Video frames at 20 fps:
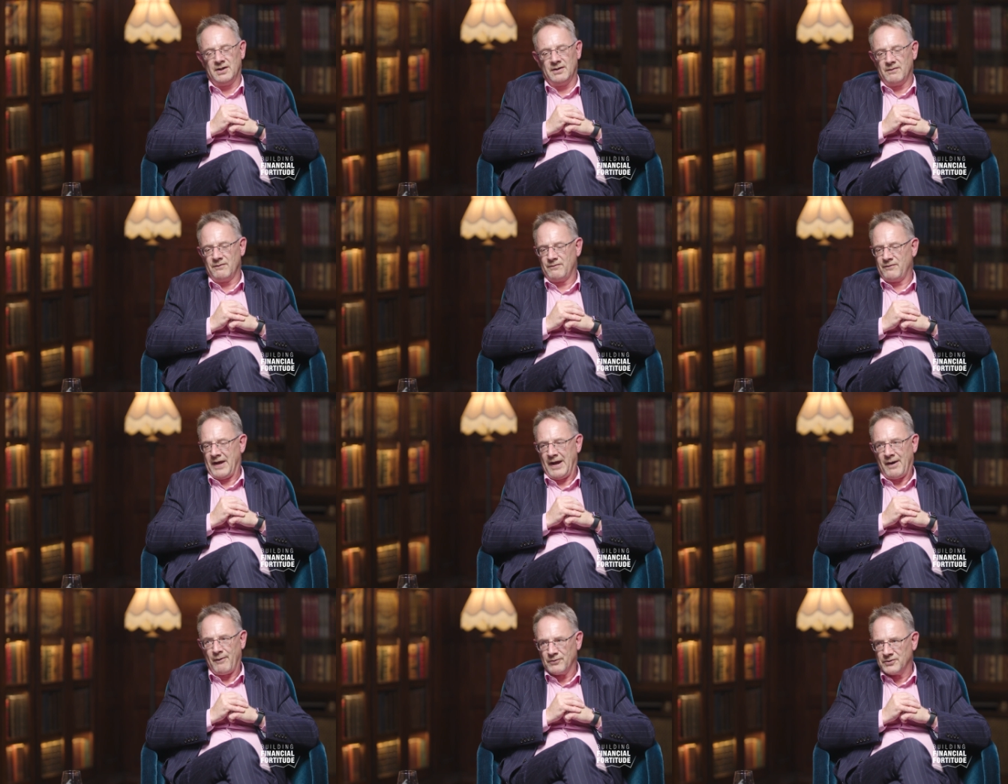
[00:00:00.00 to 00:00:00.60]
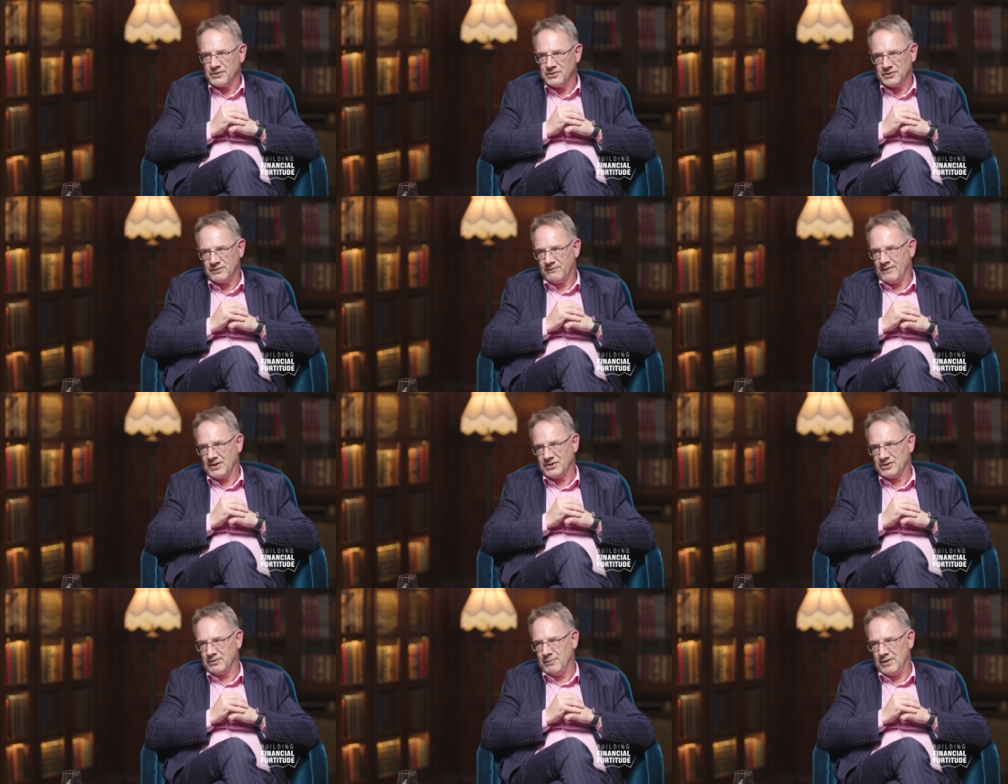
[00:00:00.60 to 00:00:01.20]
thousands of
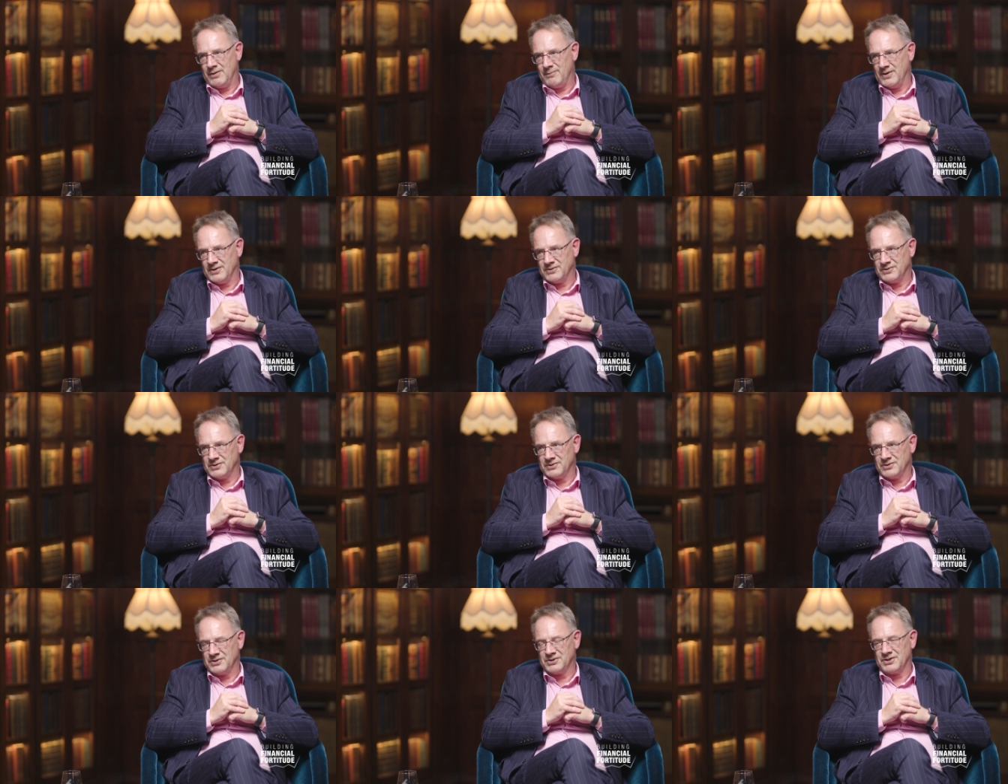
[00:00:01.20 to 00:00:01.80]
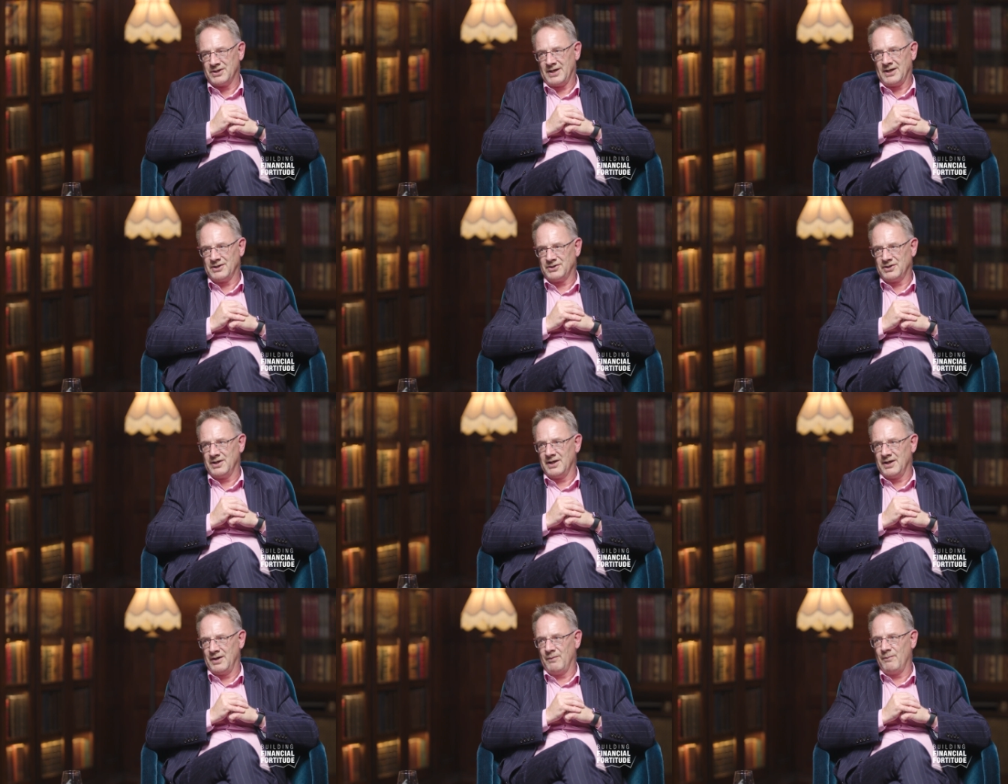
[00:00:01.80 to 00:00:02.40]
SME businesses
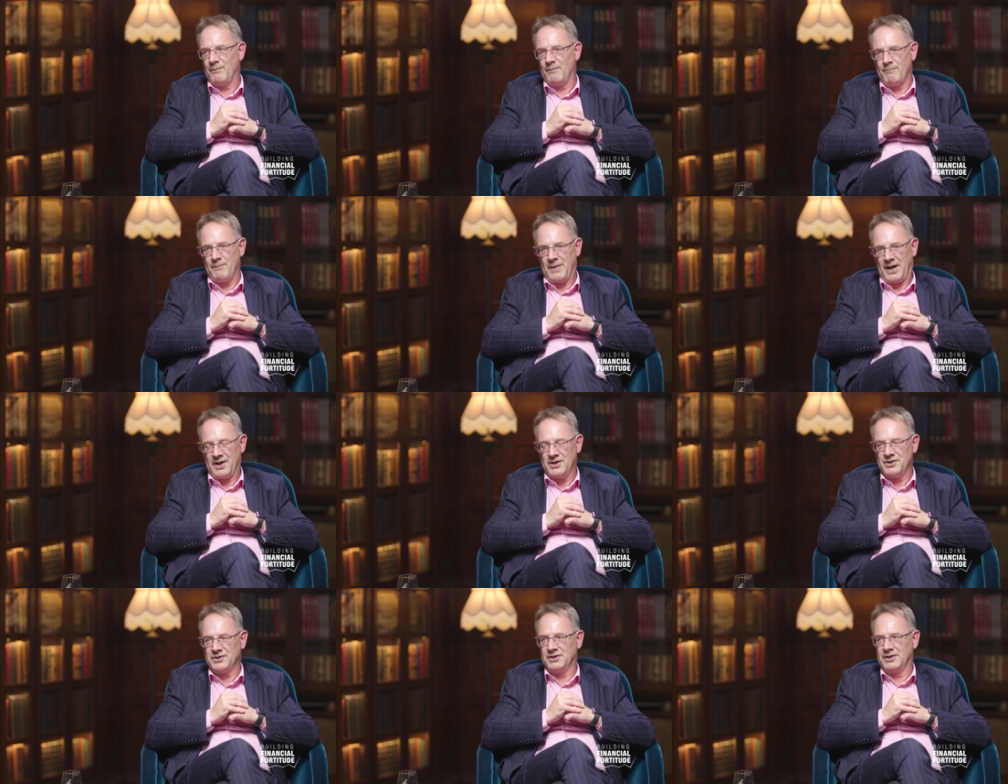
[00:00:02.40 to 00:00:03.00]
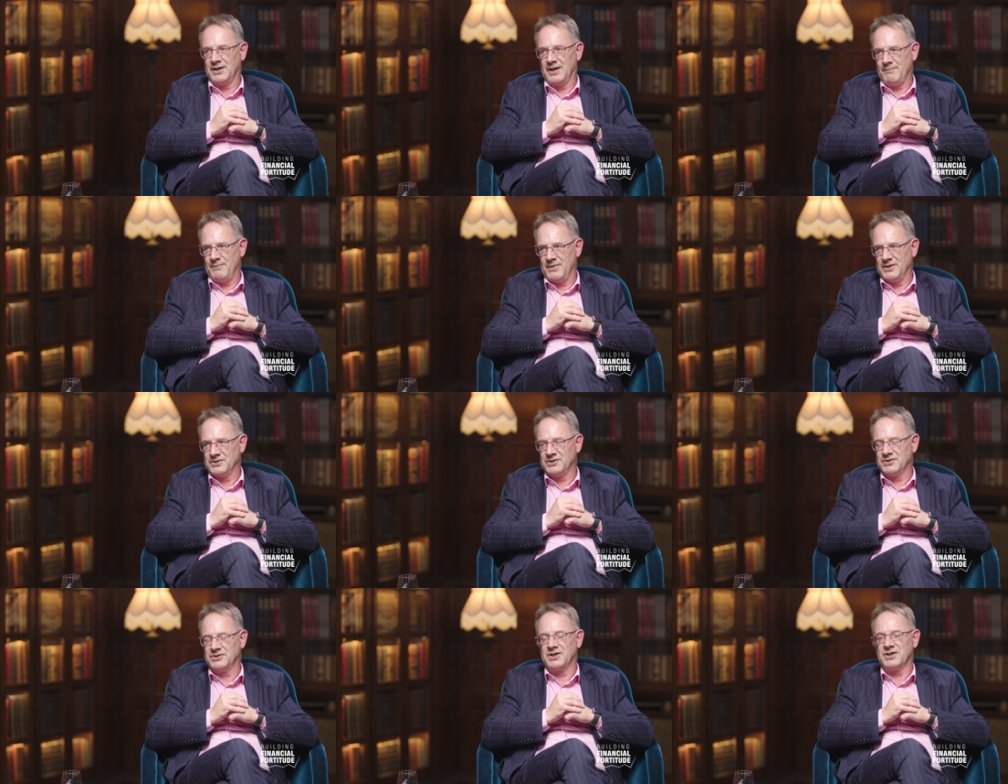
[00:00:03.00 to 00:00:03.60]
actually managing their
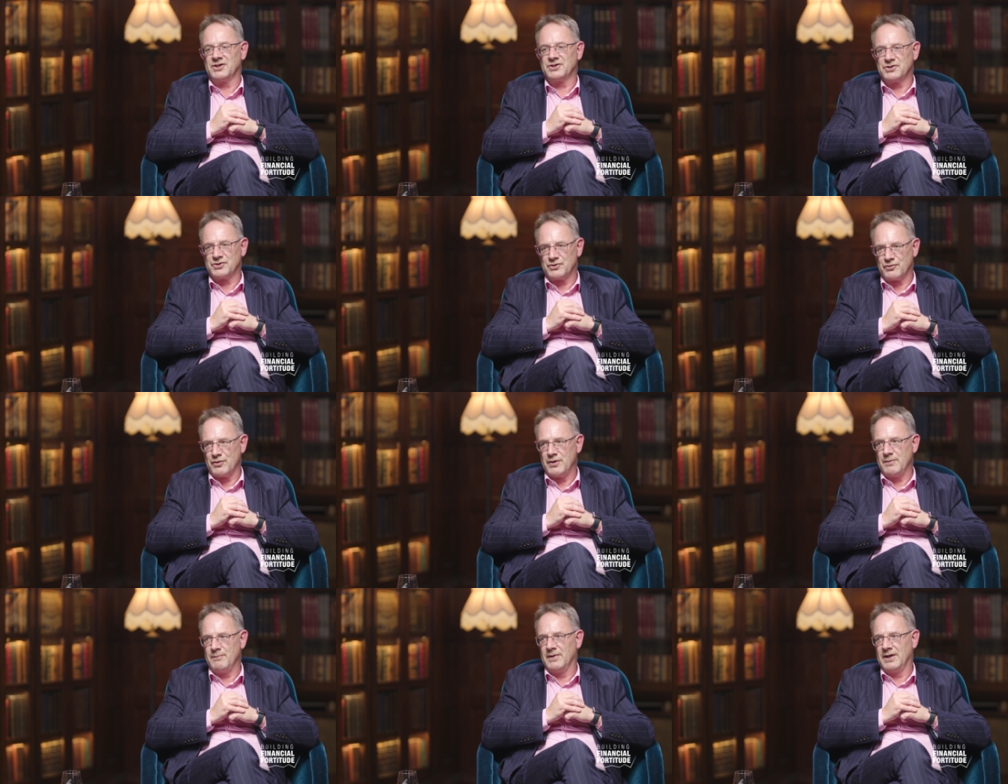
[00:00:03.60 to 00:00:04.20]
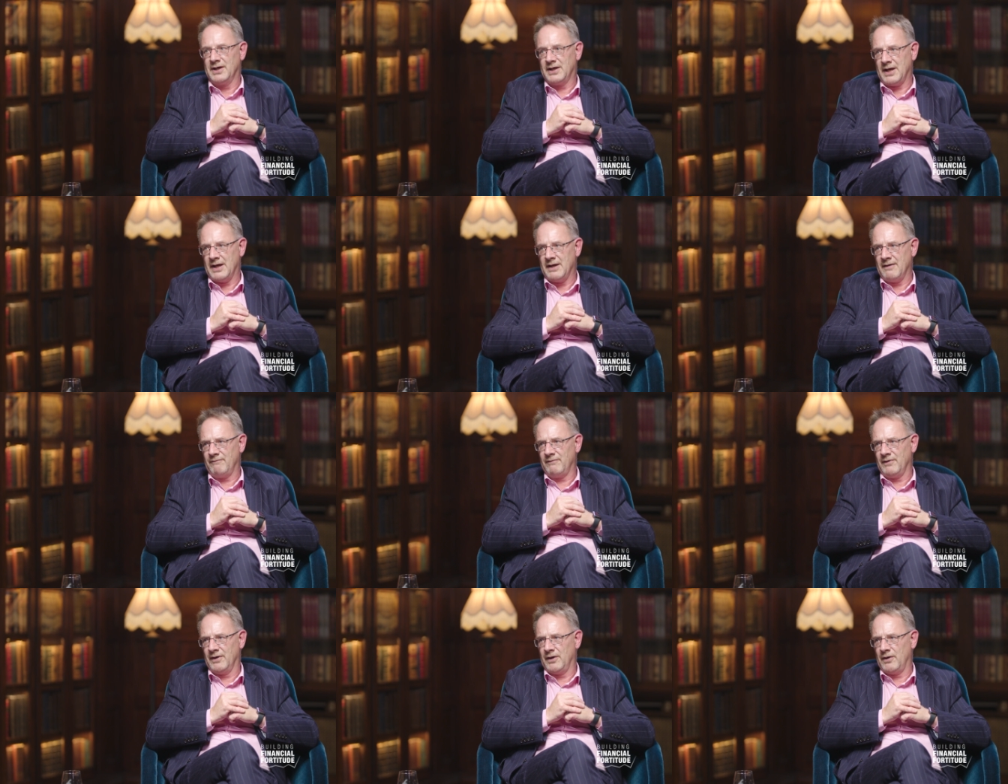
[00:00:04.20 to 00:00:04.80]
business extremely
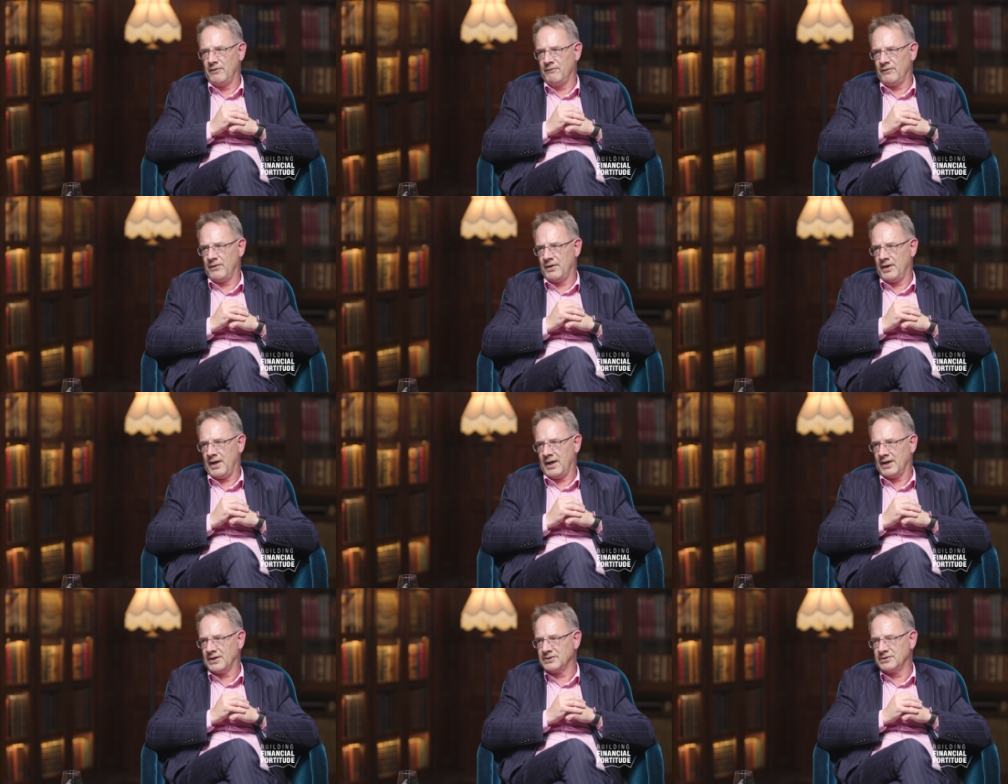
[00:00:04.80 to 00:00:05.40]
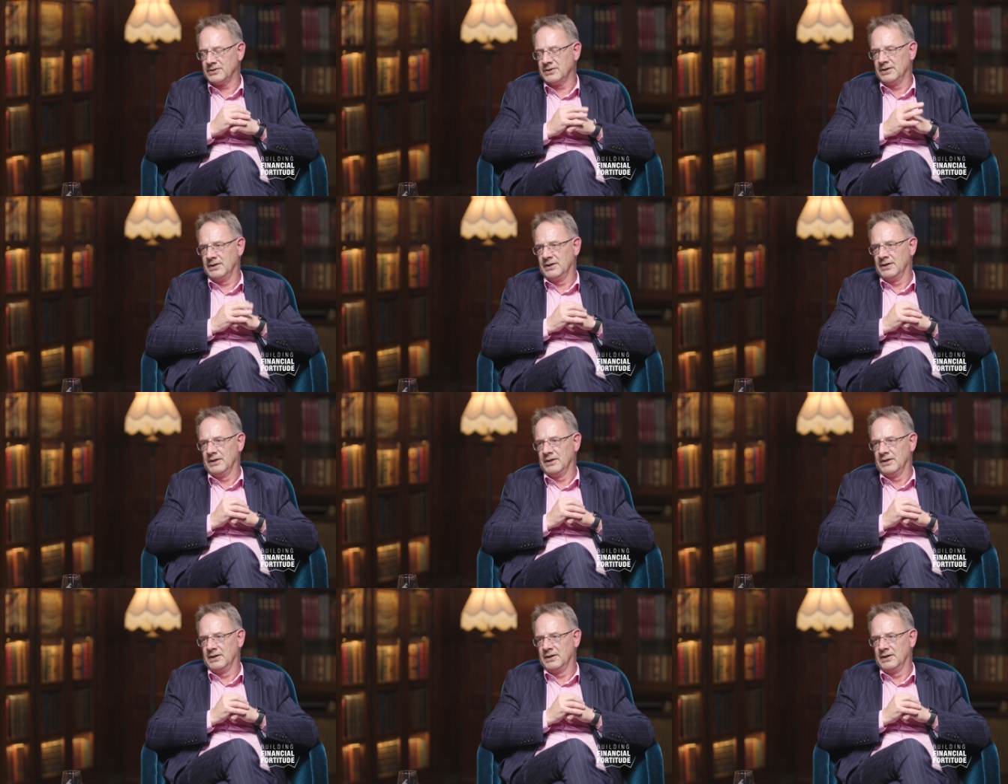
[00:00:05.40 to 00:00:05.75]
carefully over the next